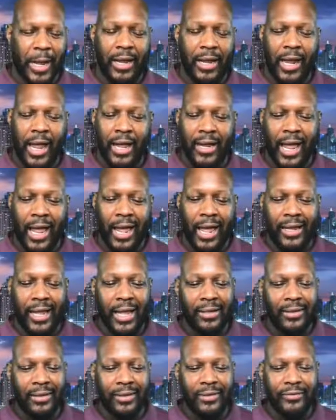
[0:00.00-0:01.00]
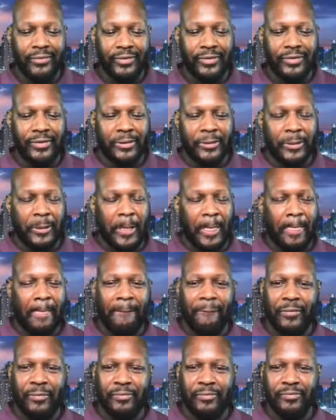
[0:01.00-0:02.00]
So yeah, Eric, that'd be a
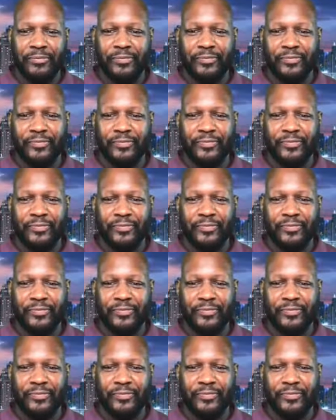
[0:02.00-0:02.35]
cool one.